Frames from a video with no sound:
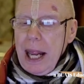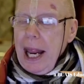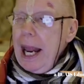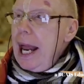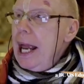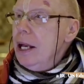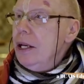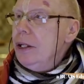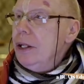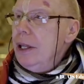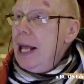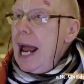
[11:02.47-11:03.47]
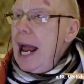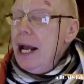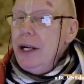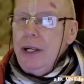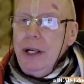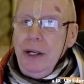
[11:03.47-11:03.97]
is
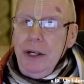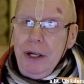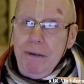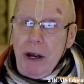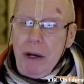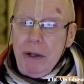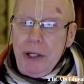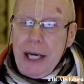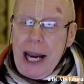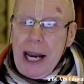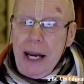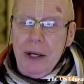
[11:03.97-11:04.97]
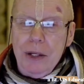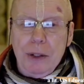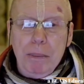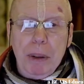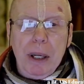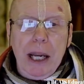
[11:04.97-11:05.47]
that
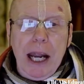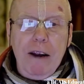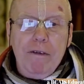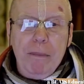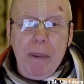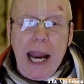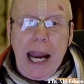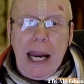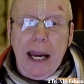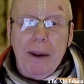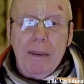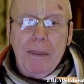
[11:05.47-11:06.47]
devotees, believe me,